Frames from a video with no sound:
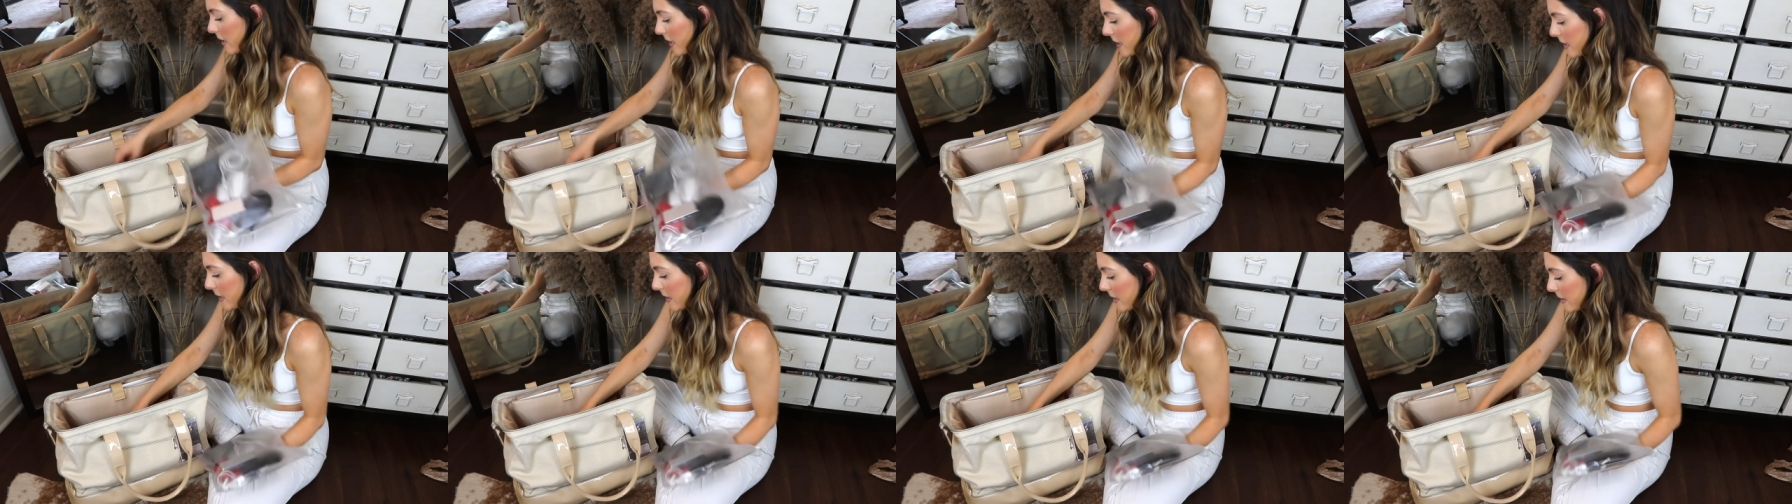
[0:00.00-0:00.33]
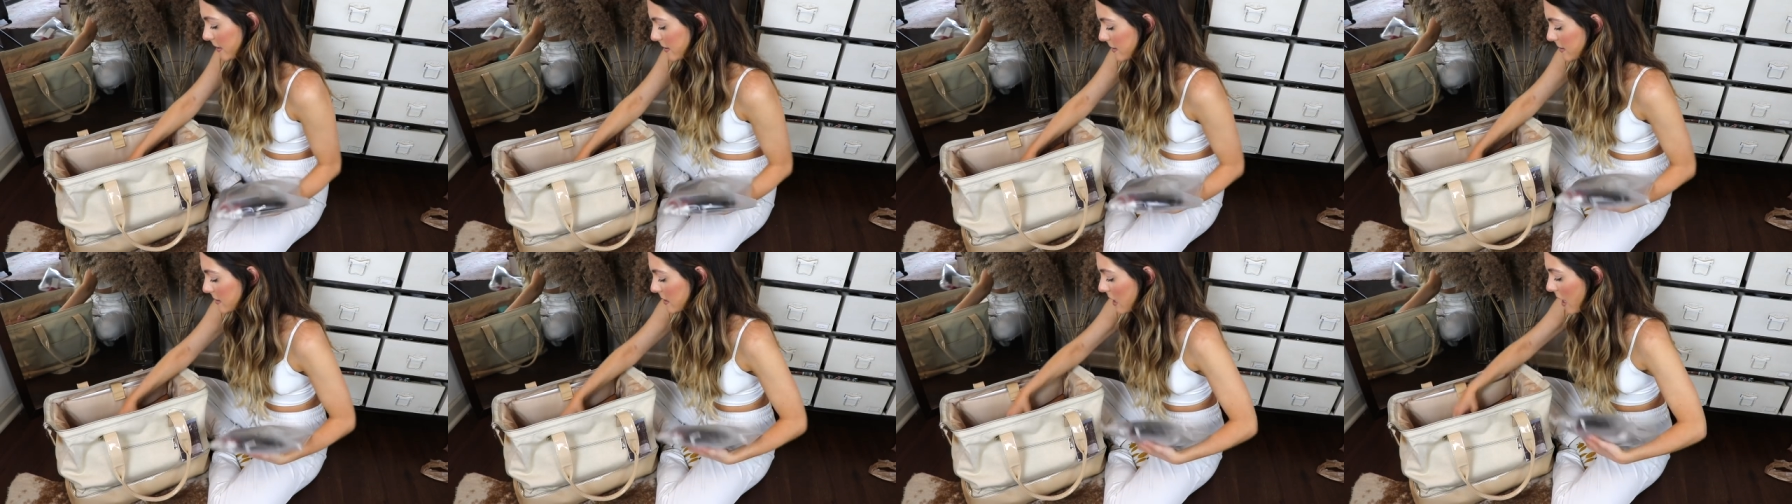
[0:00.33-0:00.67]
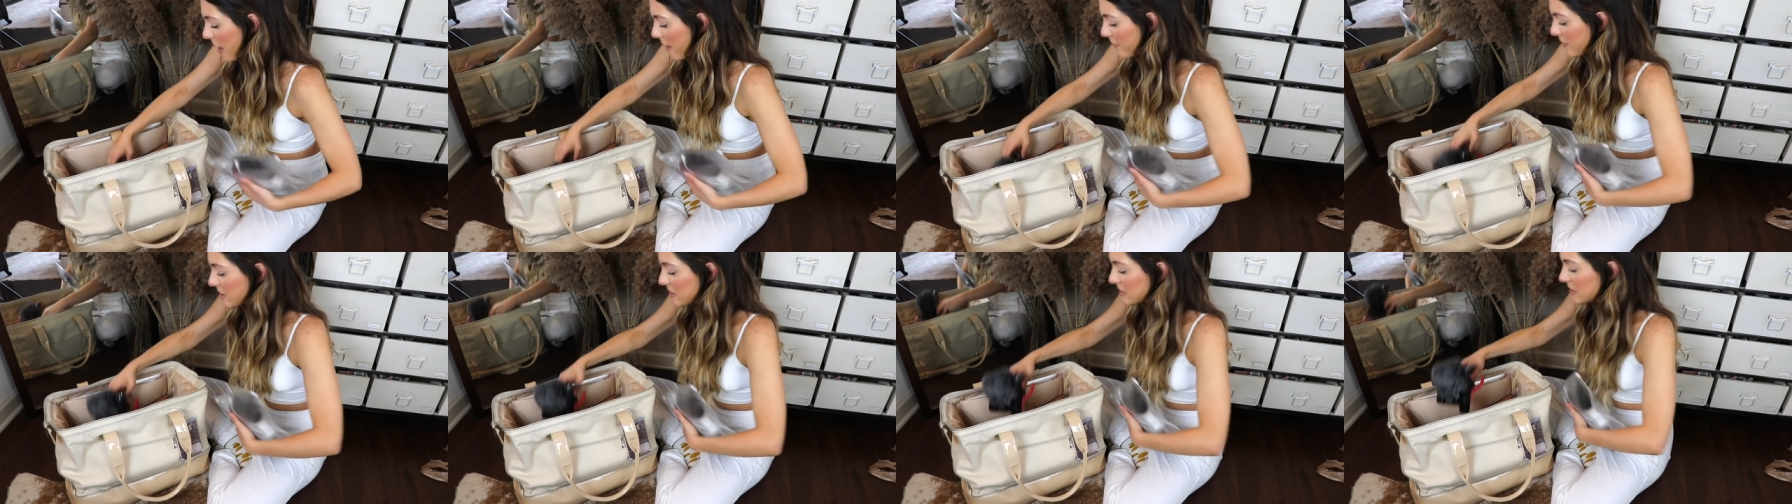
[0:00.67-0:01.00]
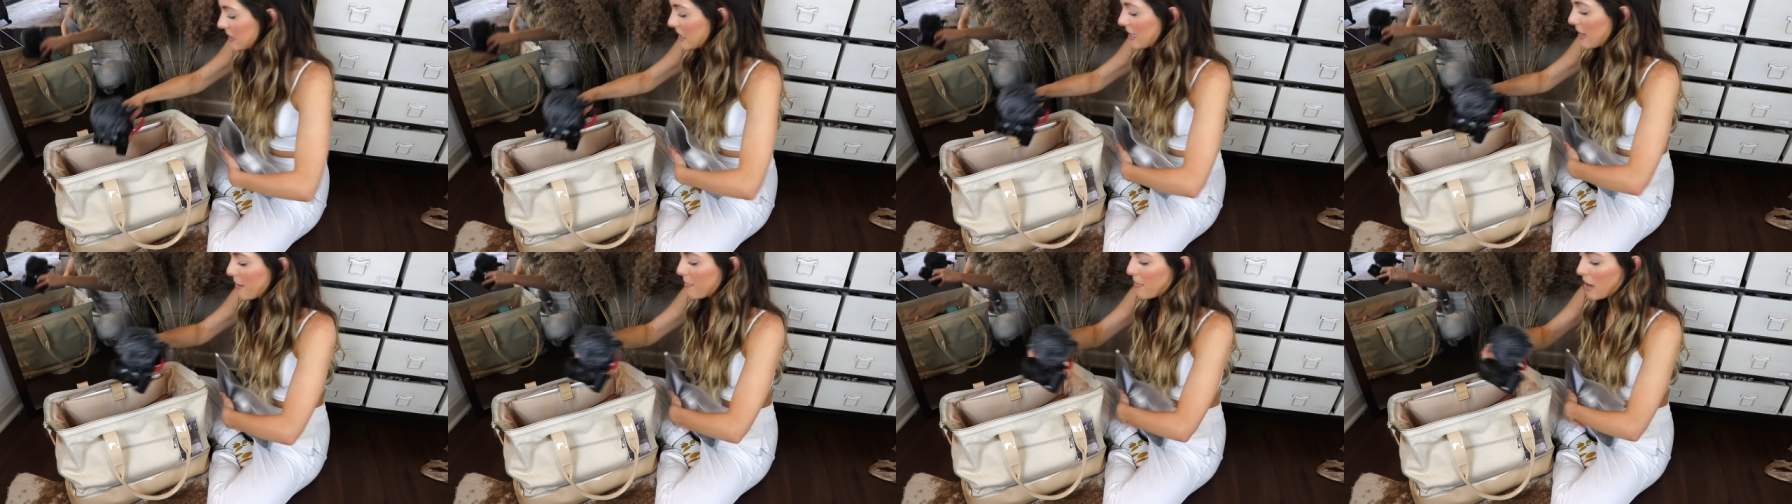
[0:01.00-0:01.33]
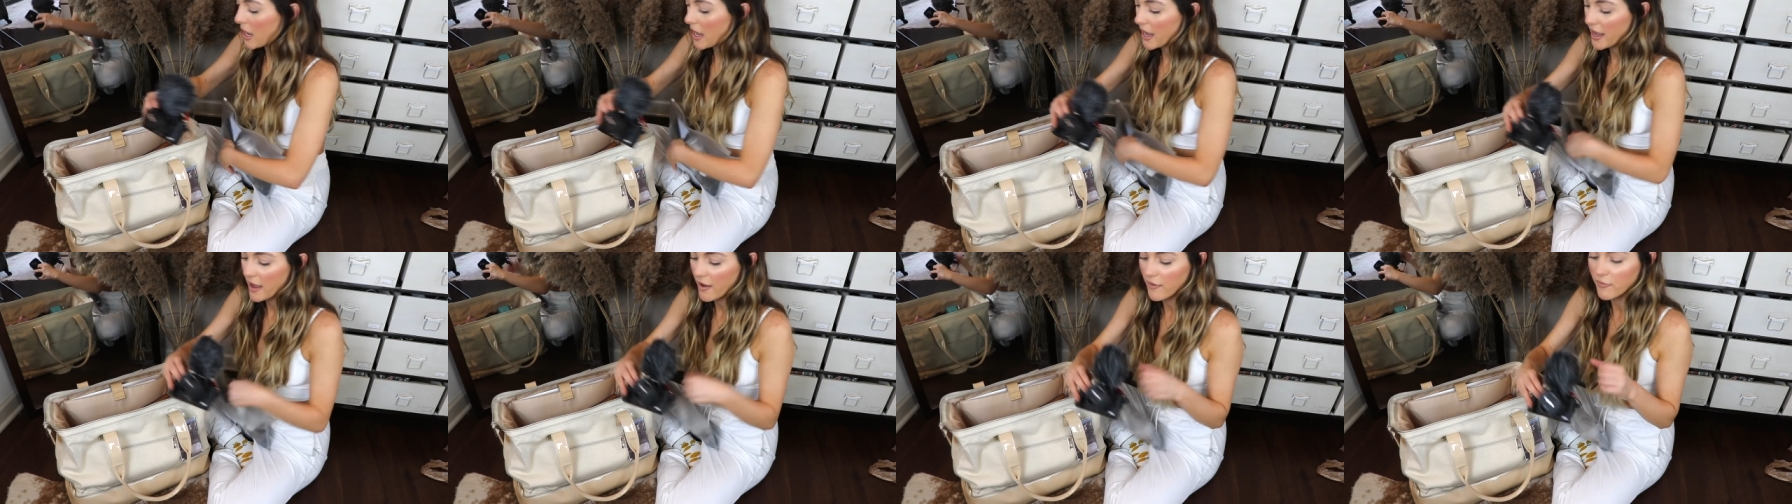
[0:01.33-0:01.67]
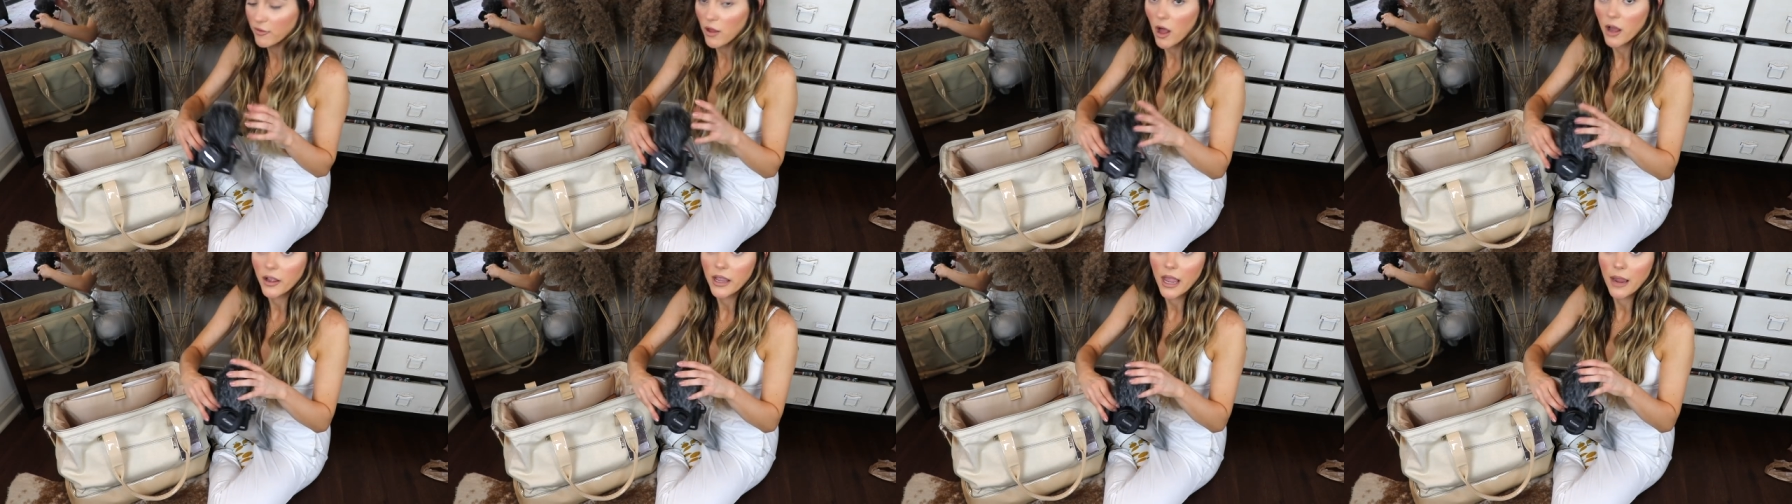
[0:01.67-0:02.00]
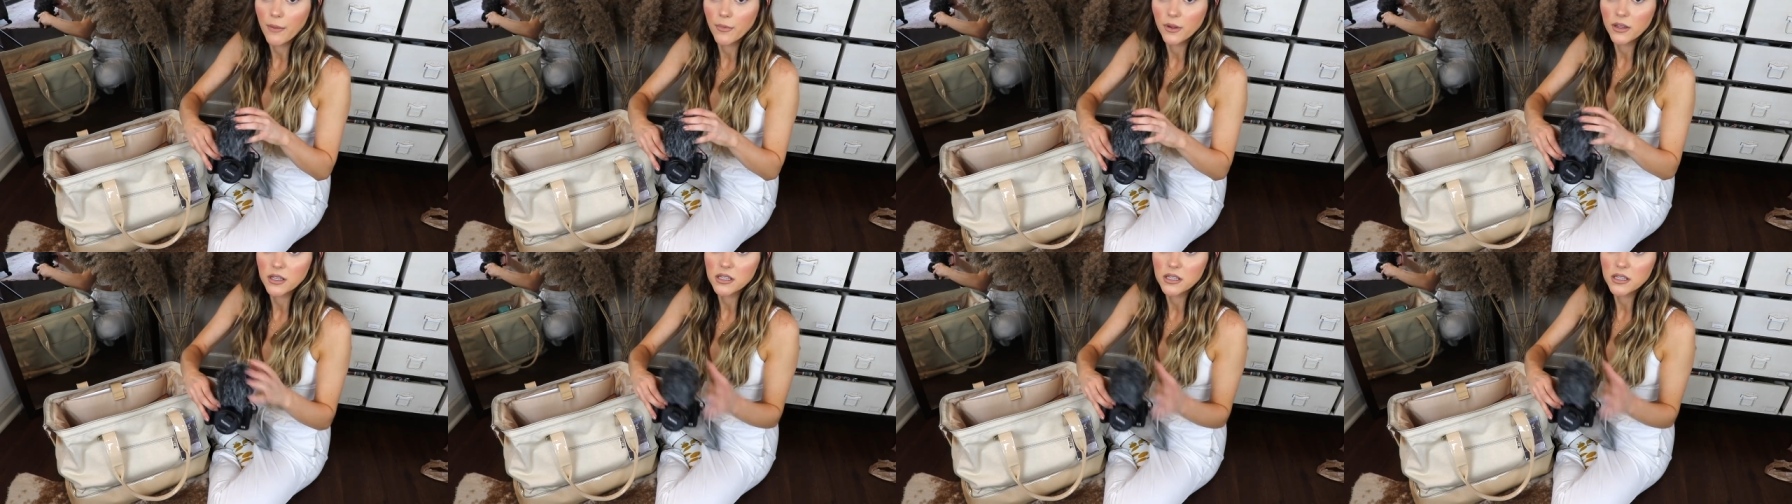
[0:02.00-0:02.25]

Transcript: is obviously my vlog camera